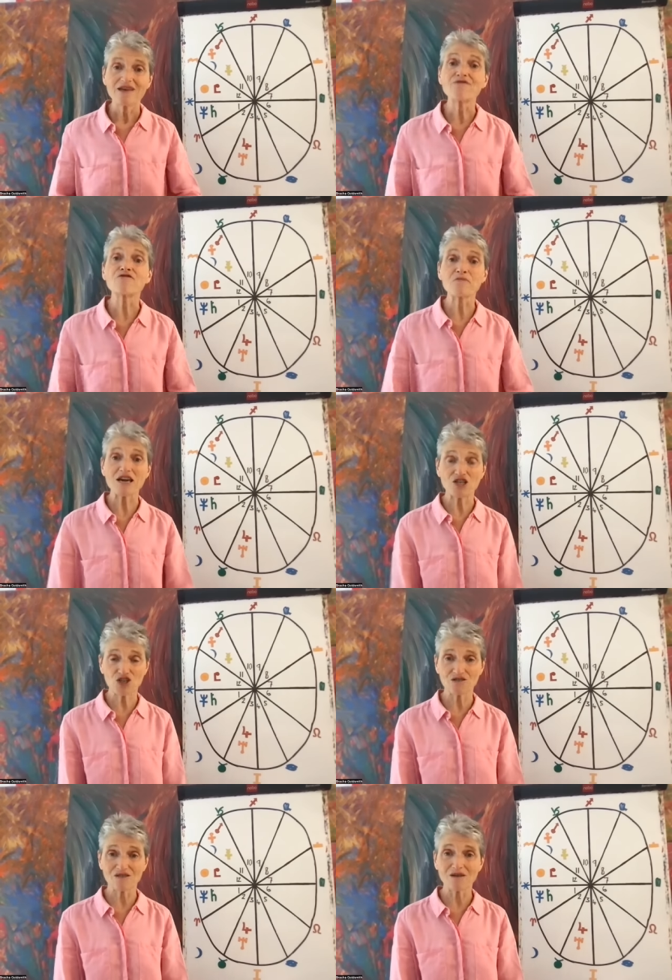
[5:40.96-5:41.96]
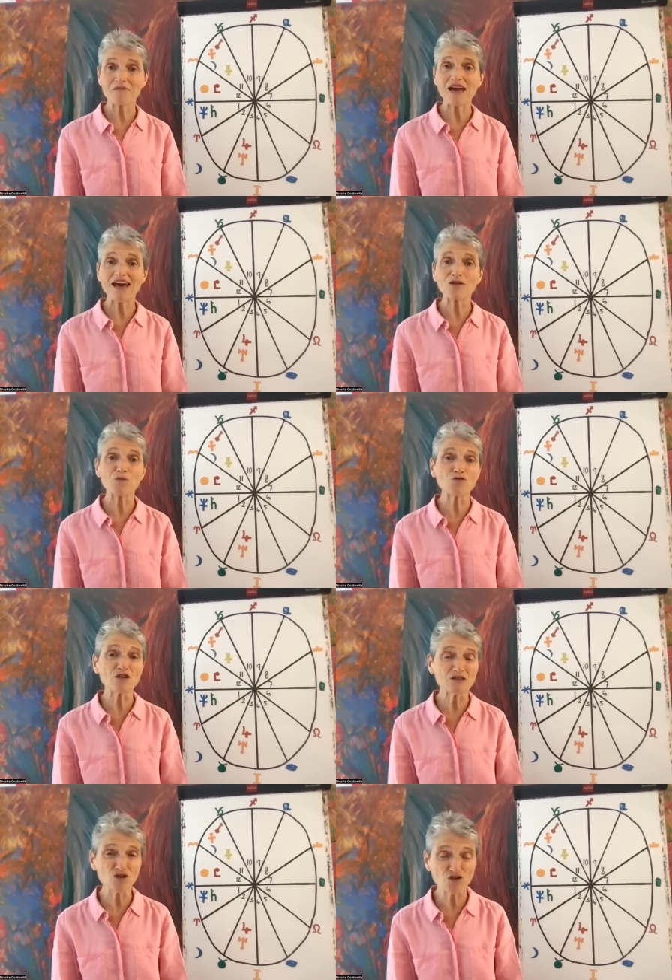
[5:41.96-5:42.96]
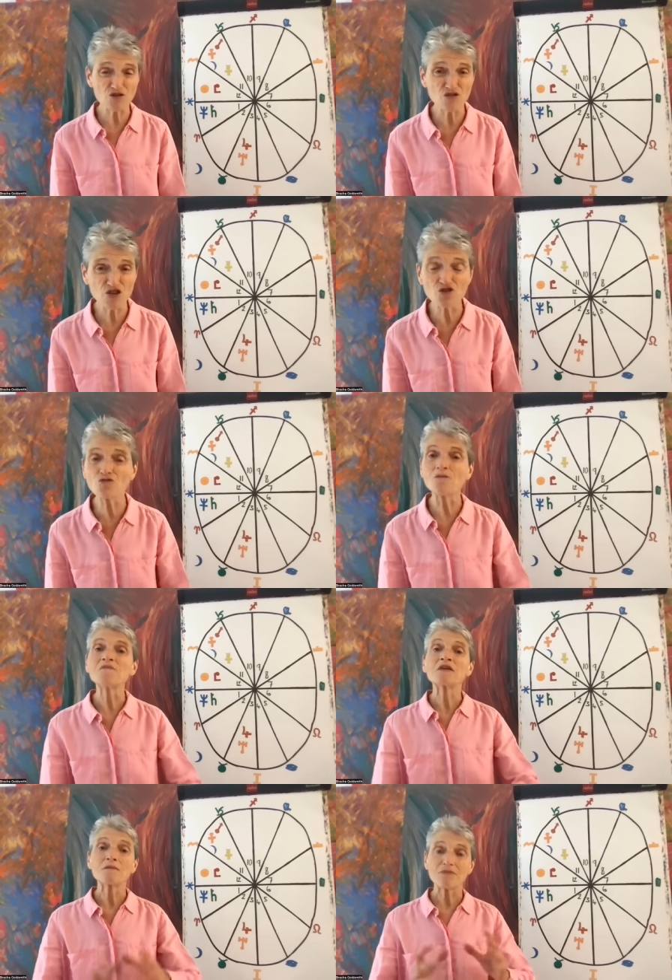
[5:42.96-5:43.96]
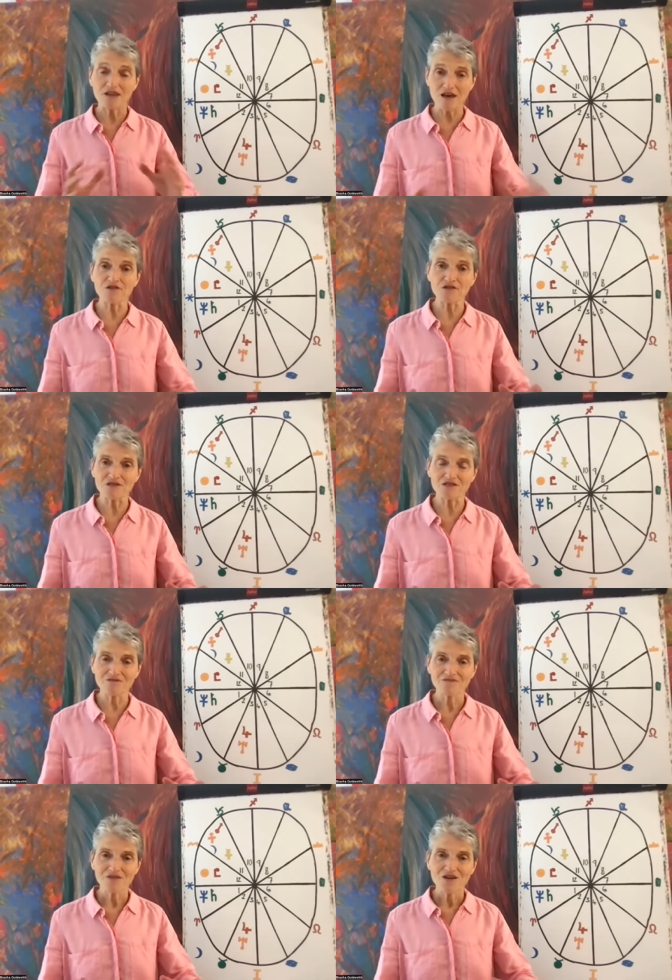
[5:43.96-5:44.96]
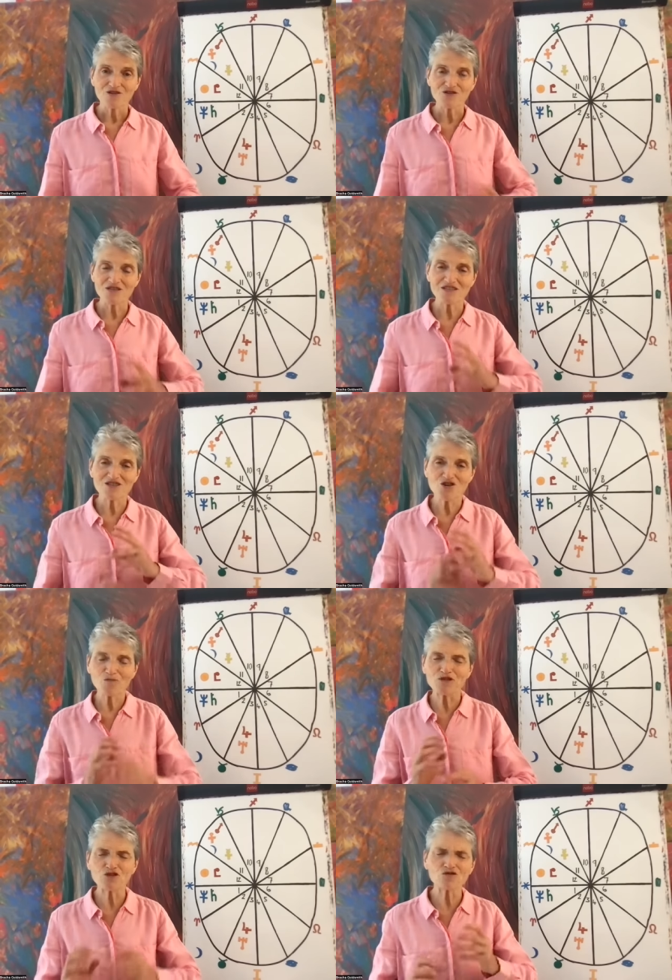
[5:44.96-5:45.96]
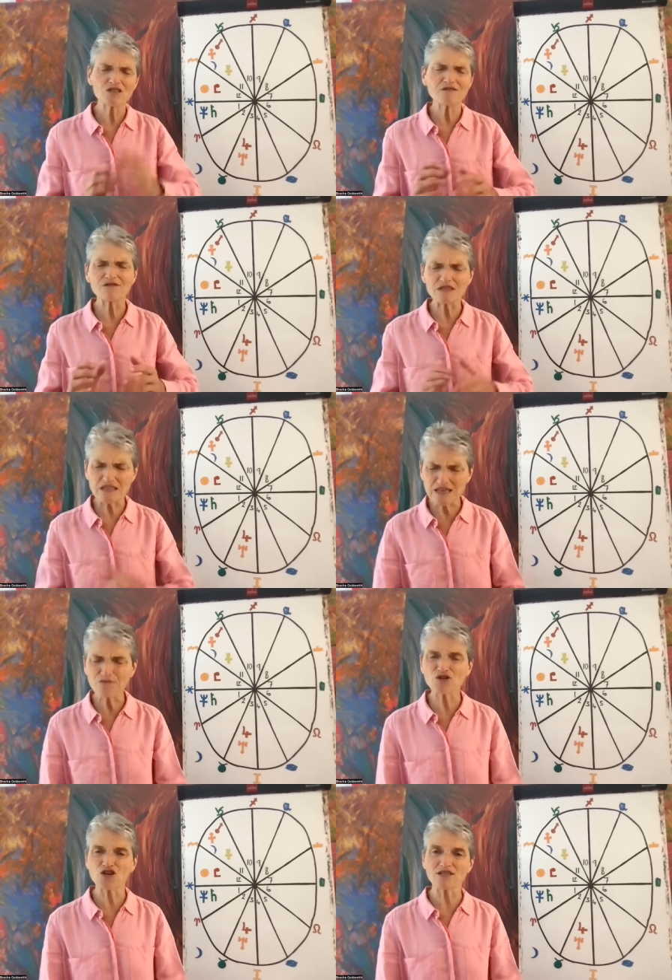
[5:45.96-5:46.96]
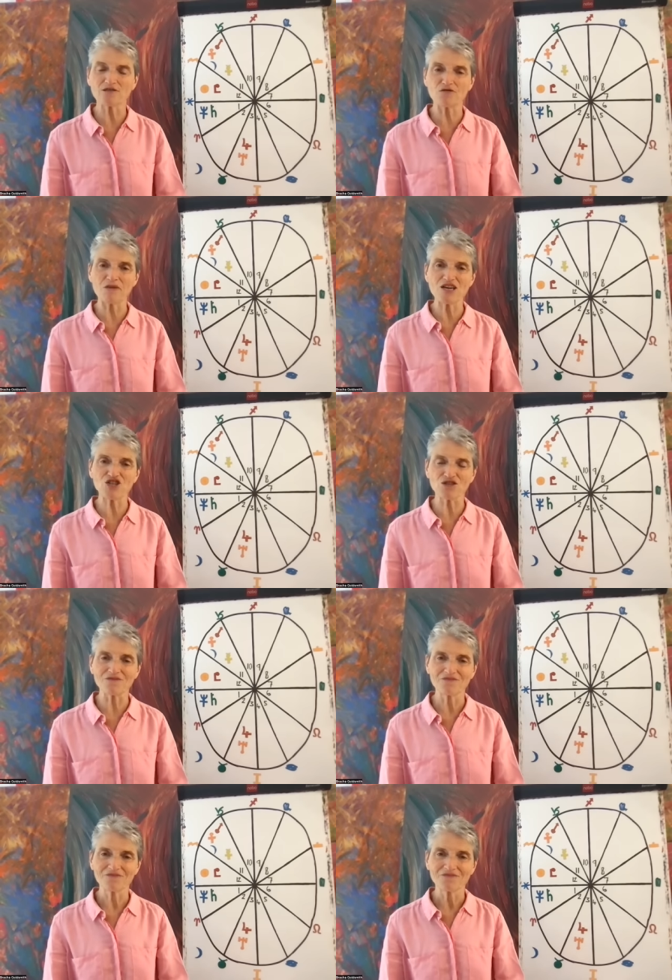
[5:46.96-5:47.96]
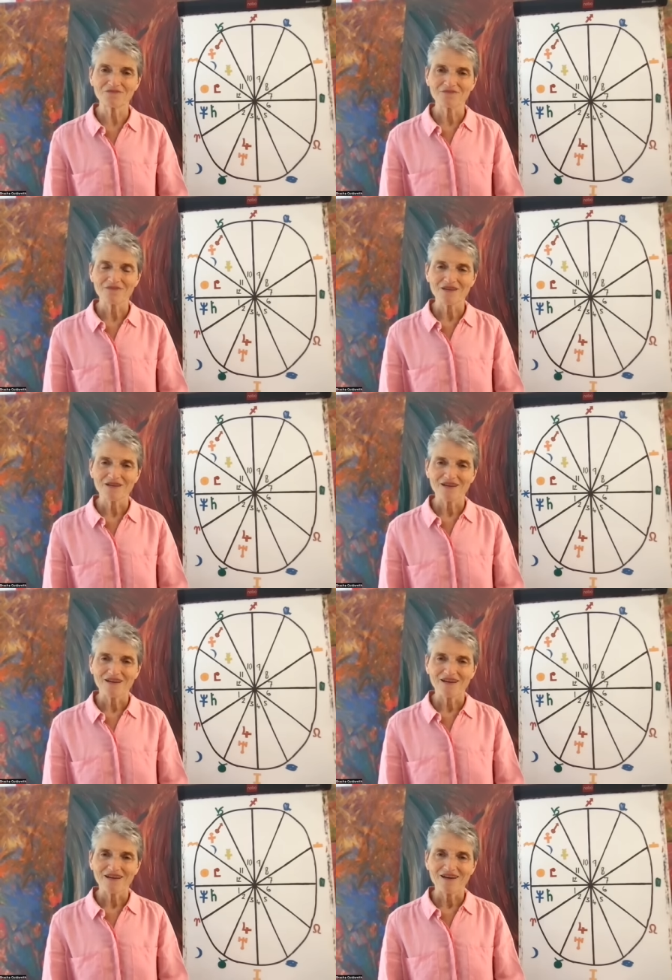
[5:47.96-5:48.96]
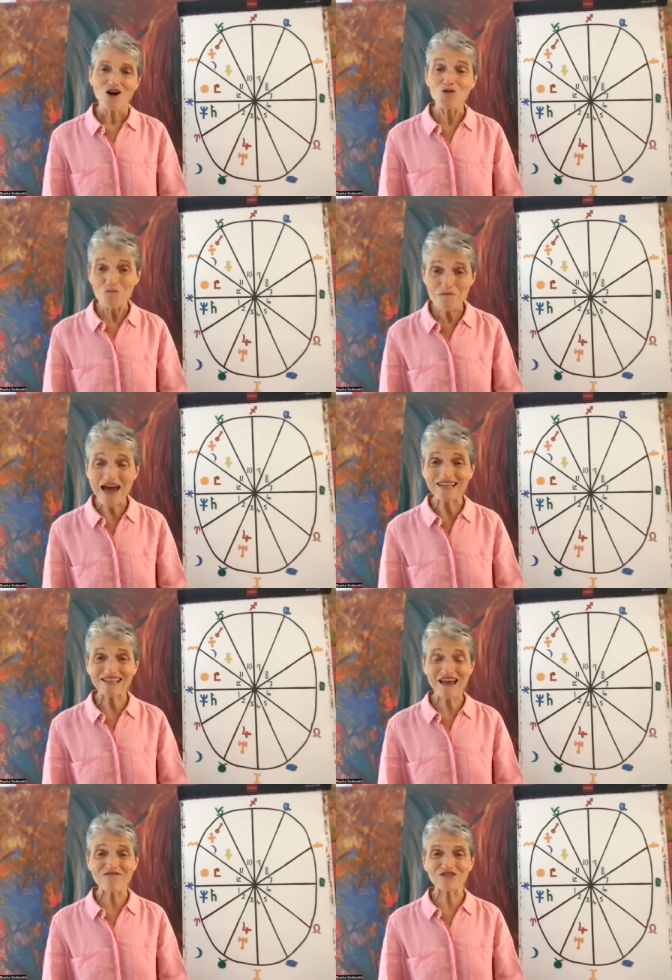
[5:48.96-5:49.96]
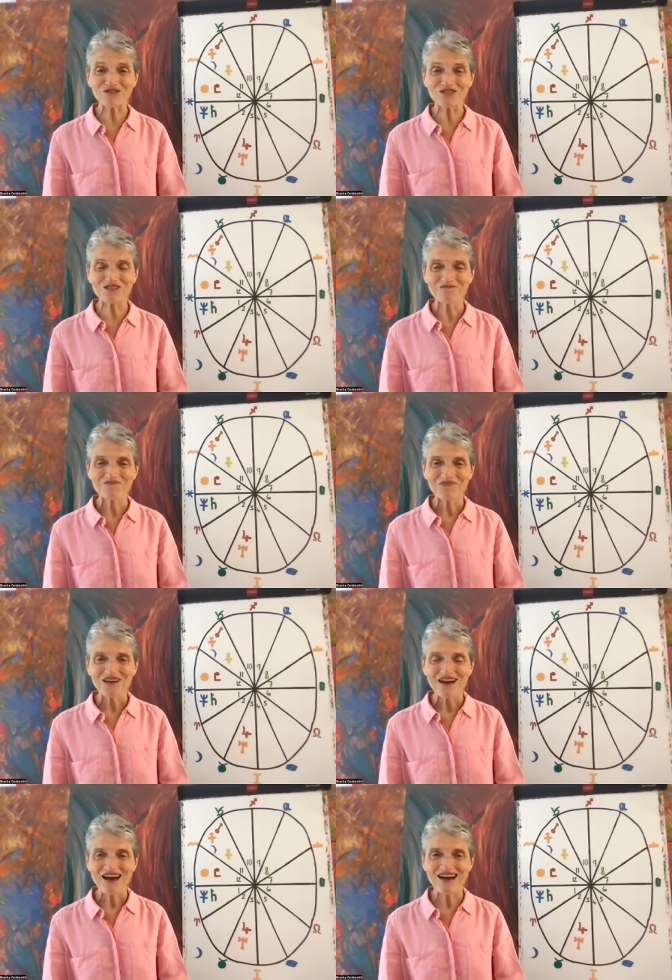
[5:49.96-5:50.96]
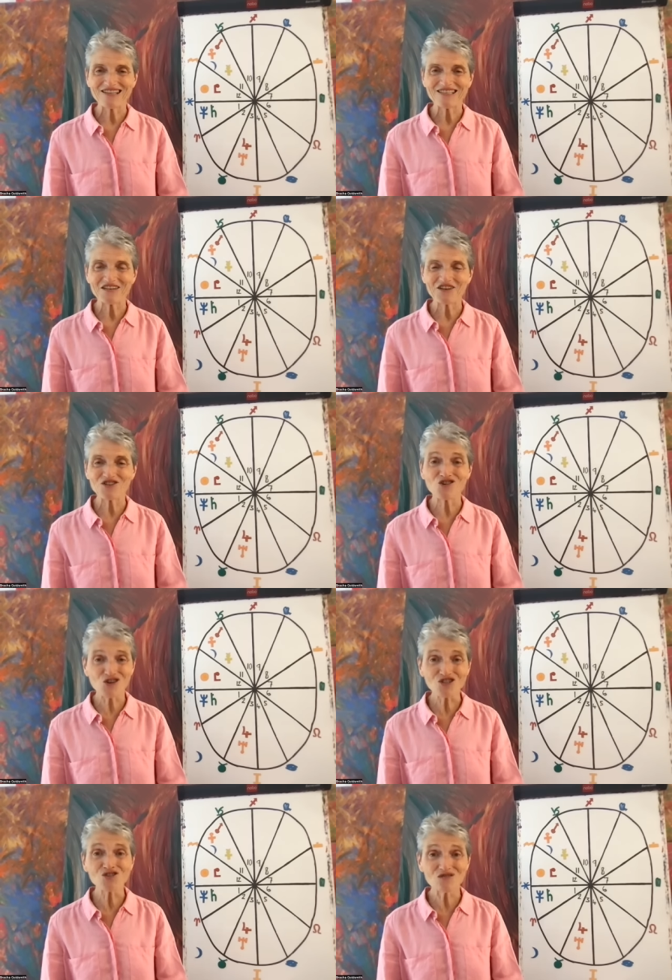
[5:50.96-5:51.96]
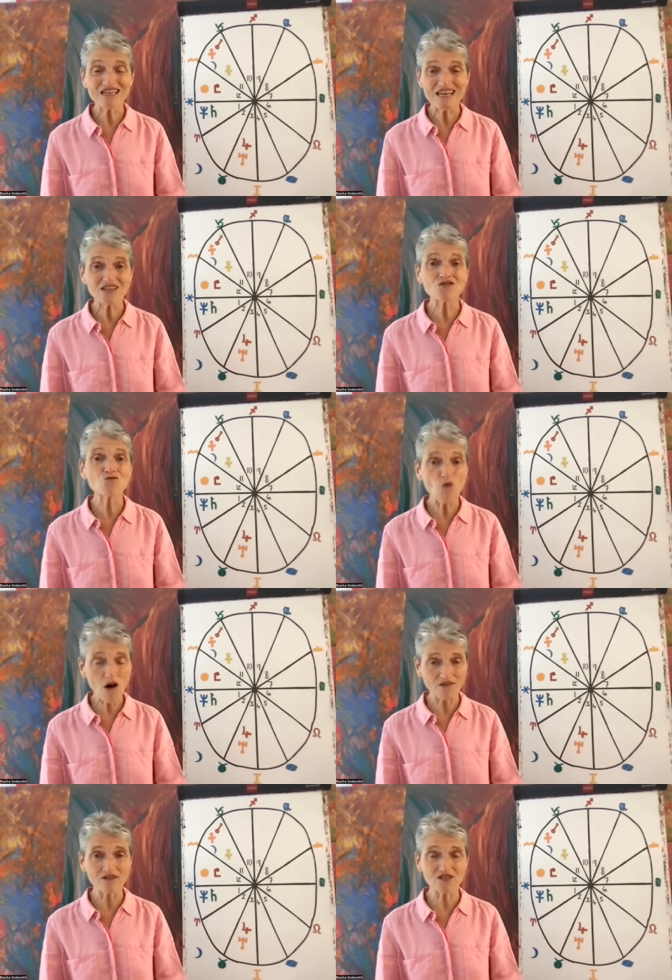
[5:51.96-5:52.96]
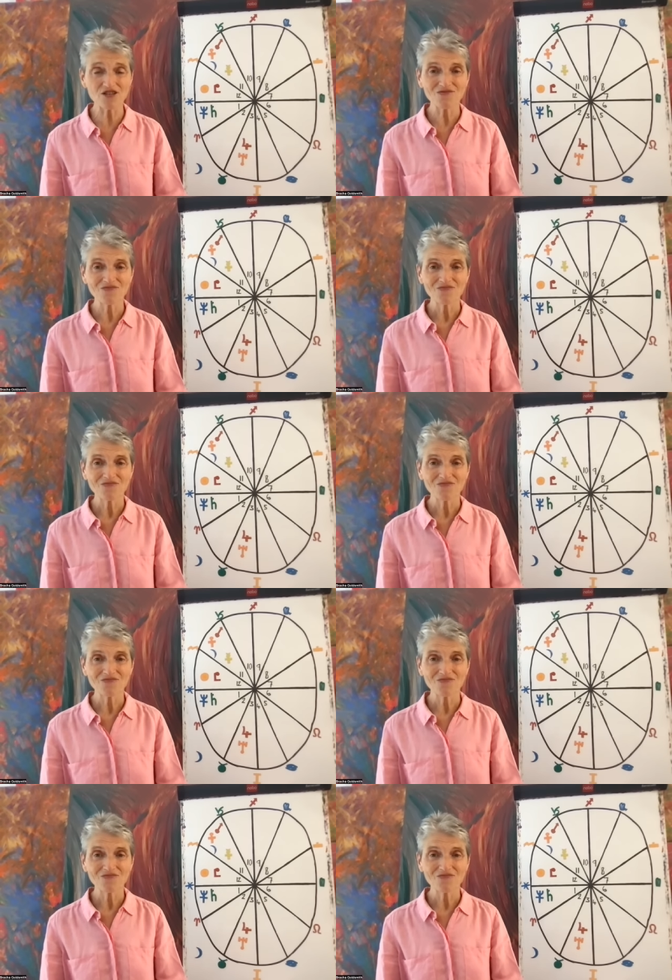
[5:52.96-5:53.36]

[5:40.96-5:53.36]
information that may help only not only you but others. So this is an opportunity for deep transformation on many levels and uh, you're going to need and want